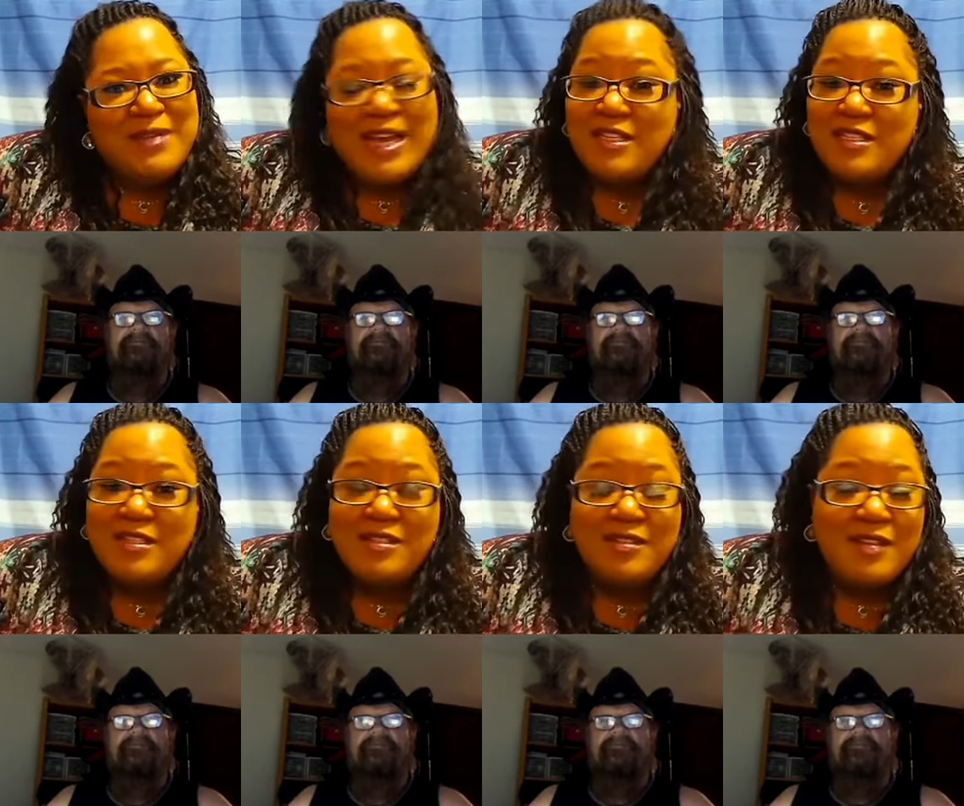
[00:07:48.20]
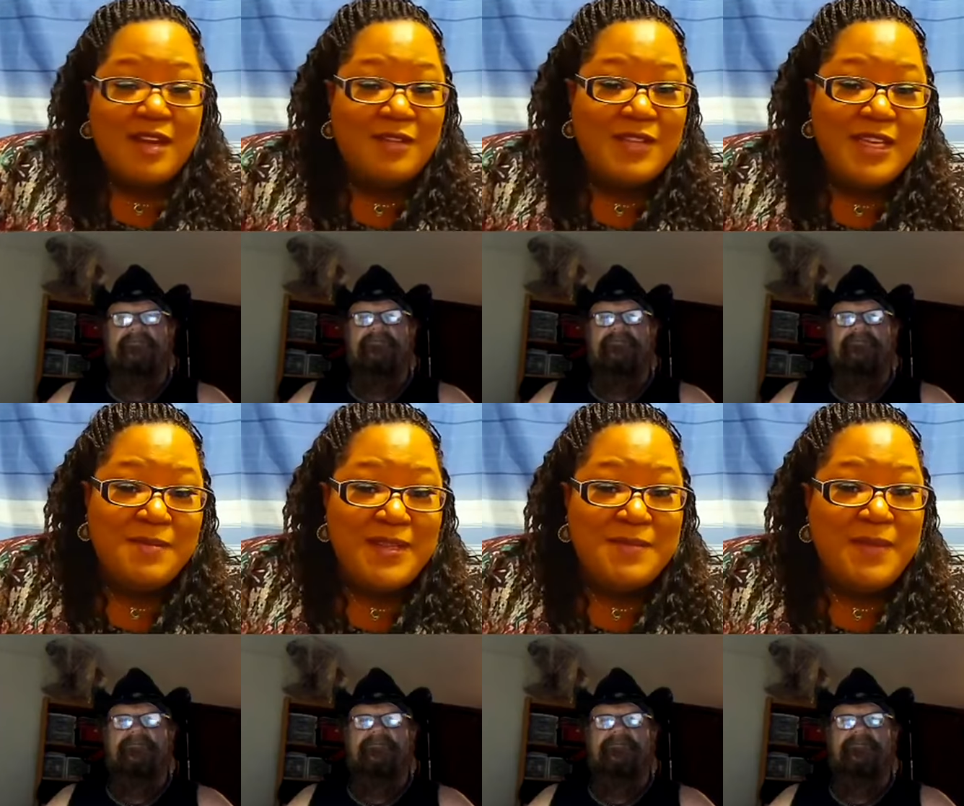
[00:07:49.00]
Speaker 1: just I don't think
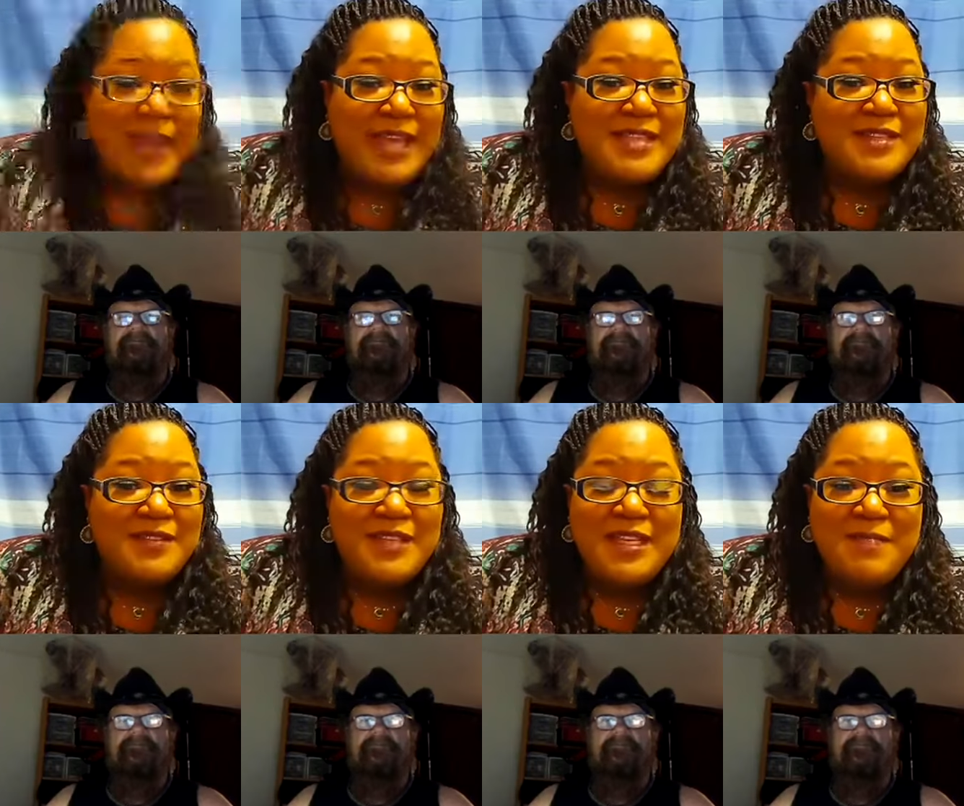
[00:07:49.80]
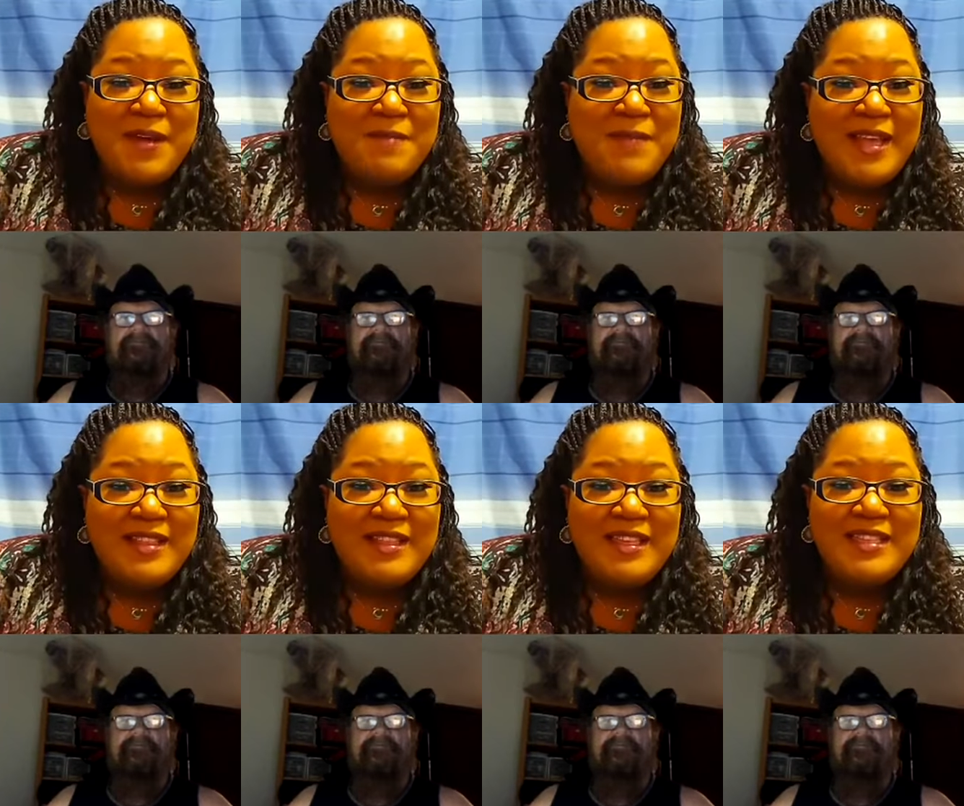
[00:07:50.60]
about the past. I don't think about bad
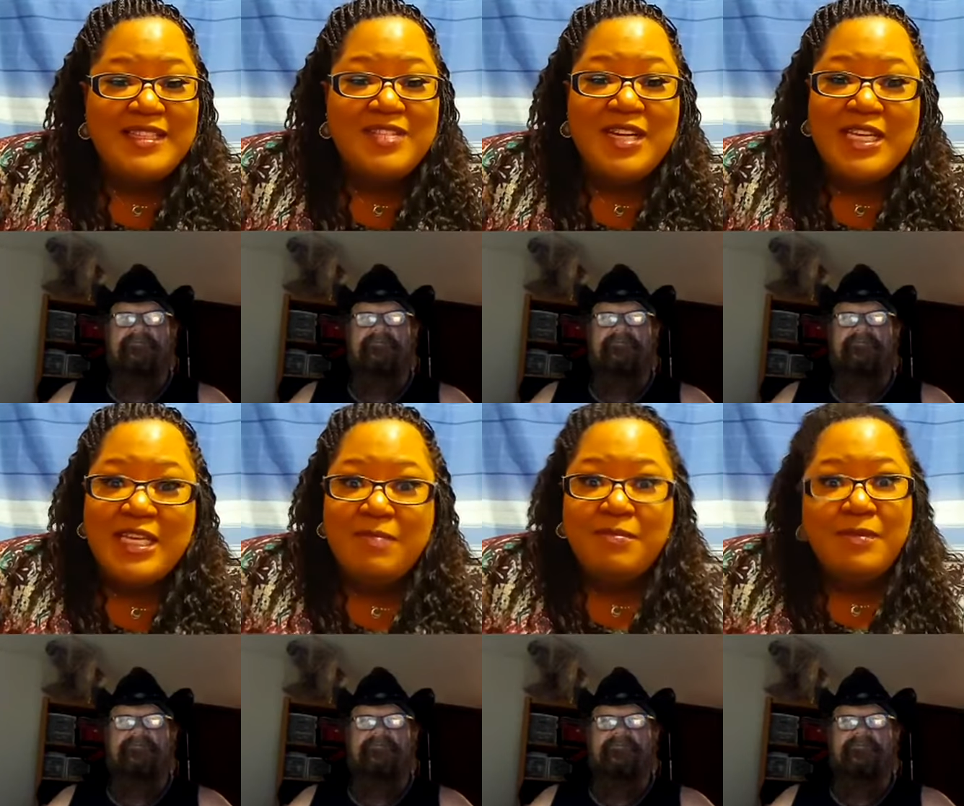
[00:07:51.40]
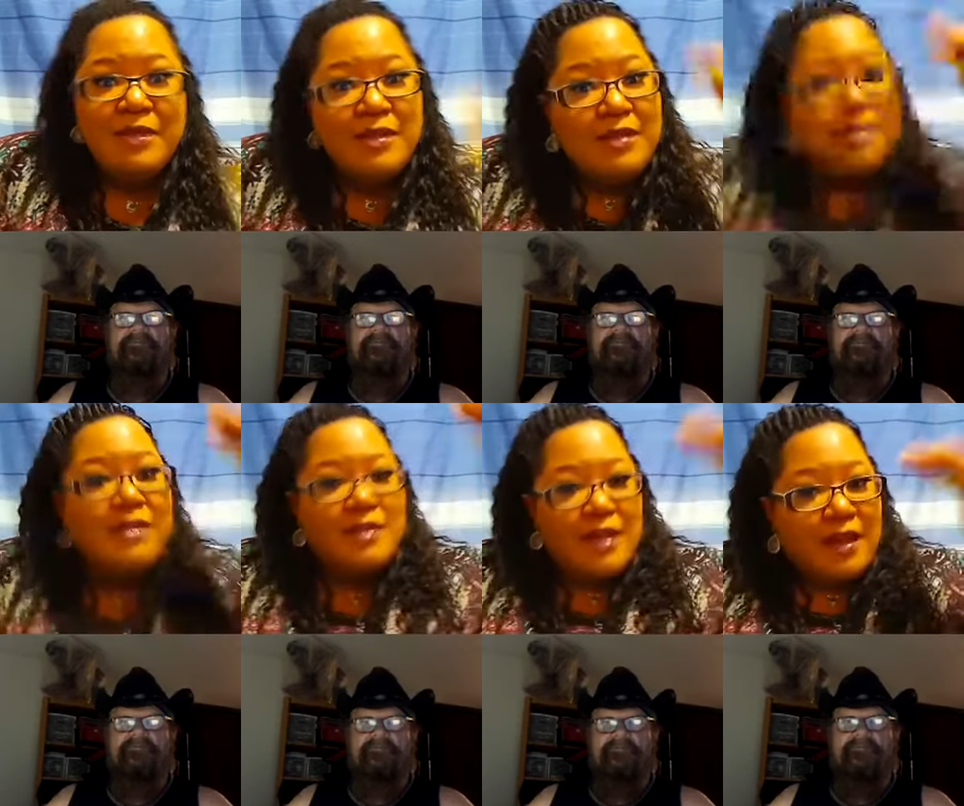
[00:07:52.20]
things. I try to keep.
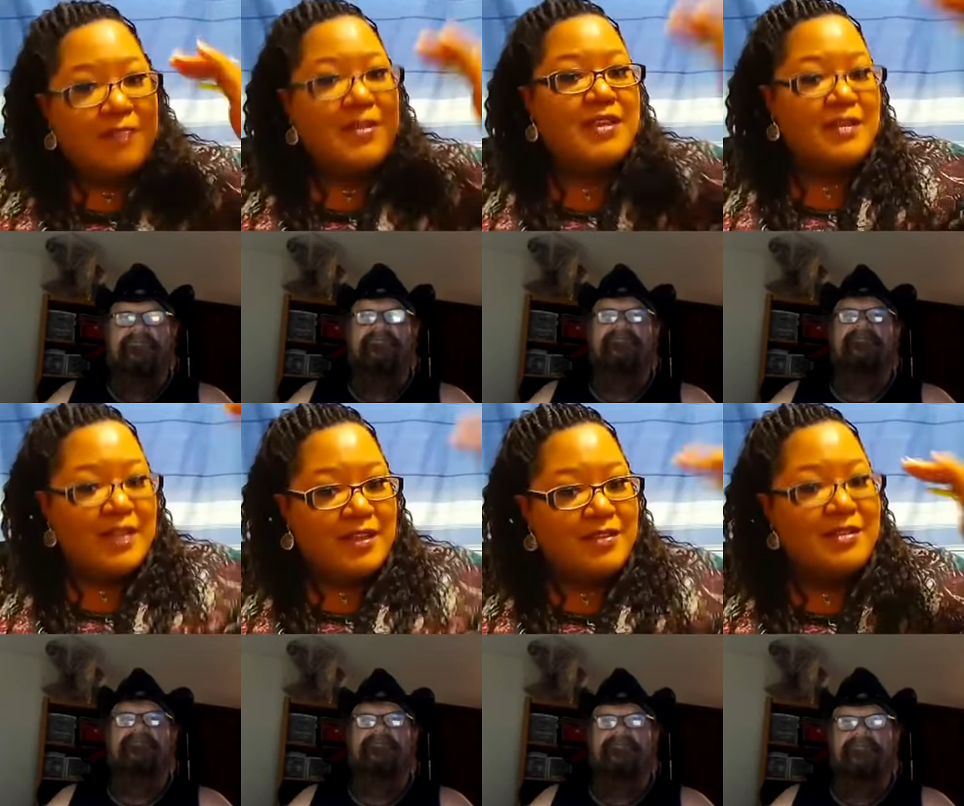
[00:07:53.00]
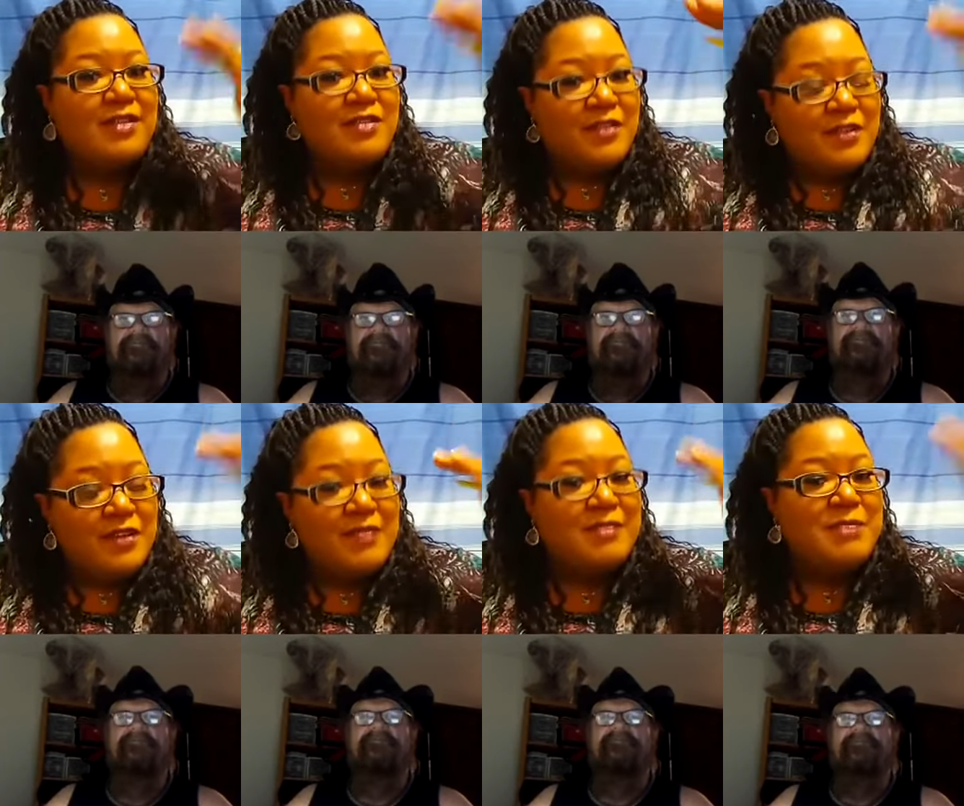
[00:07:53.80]
I have to keep, like you say, you know, you
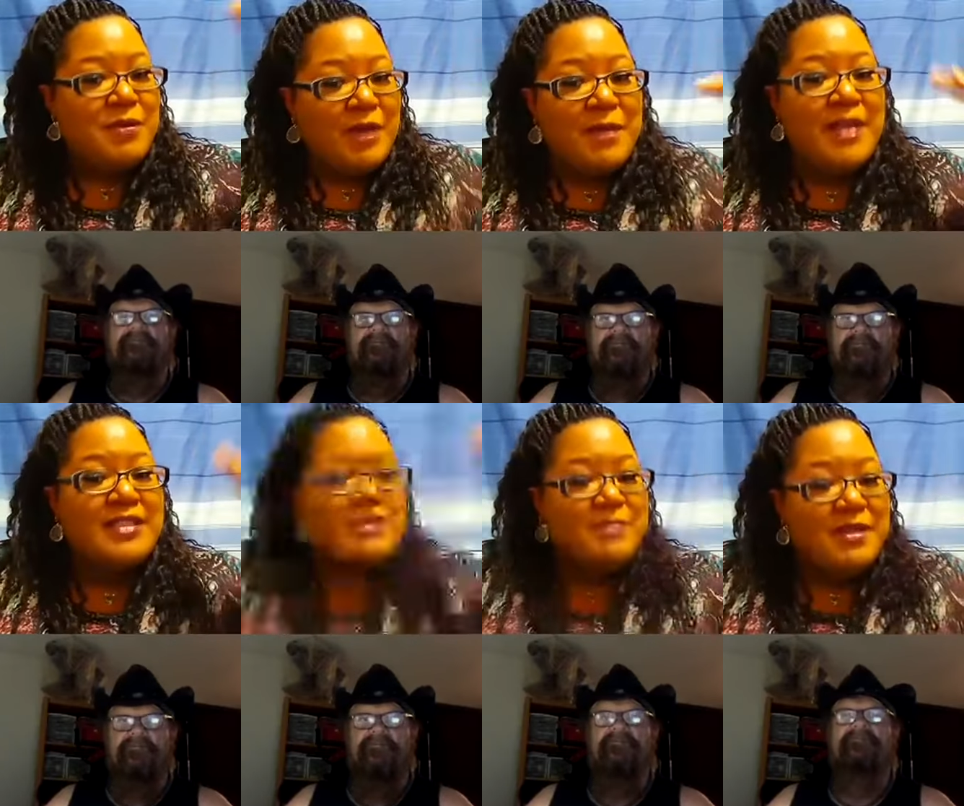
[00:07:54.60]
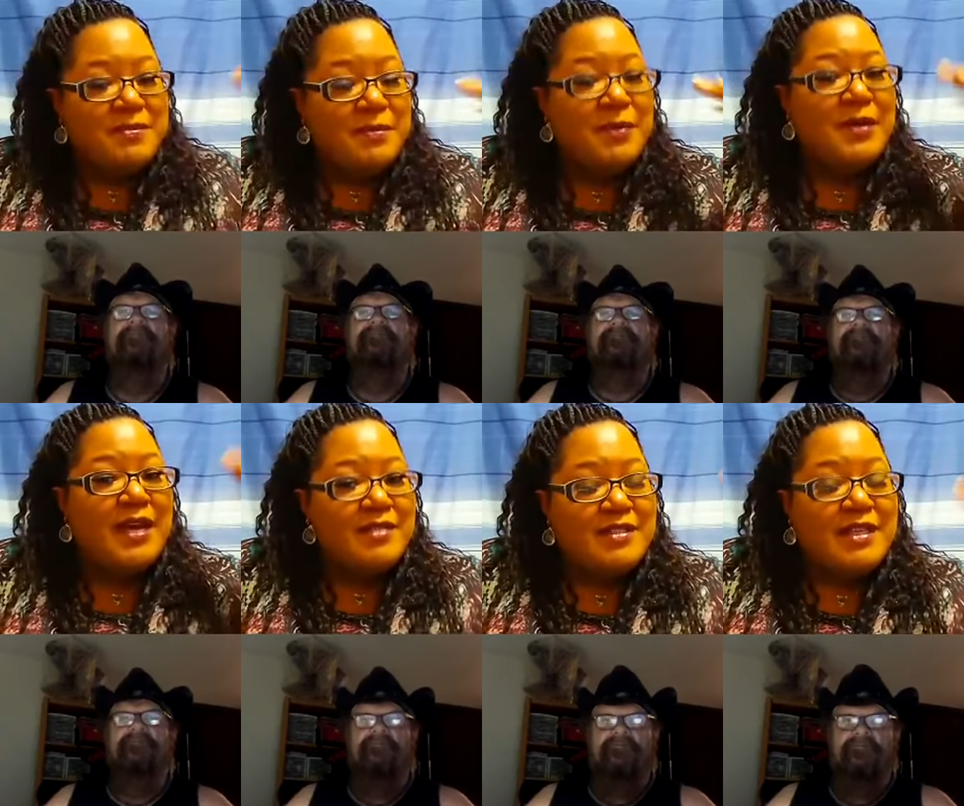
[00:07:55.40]
have to be around positive people. I have
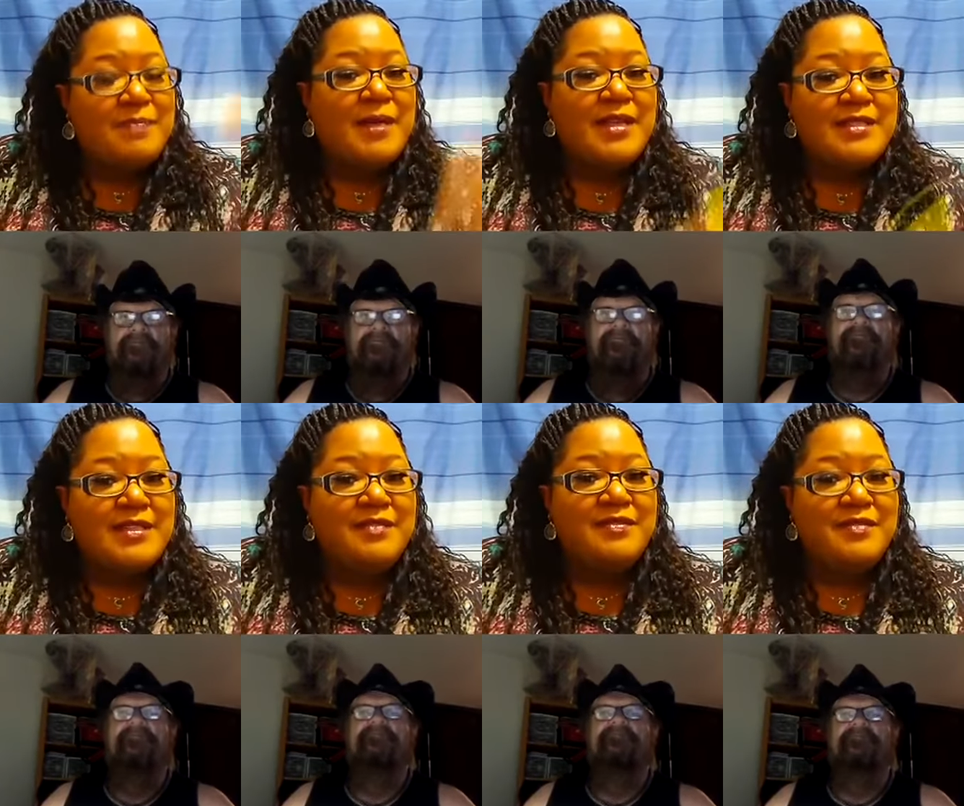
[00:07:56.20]
to stay positive.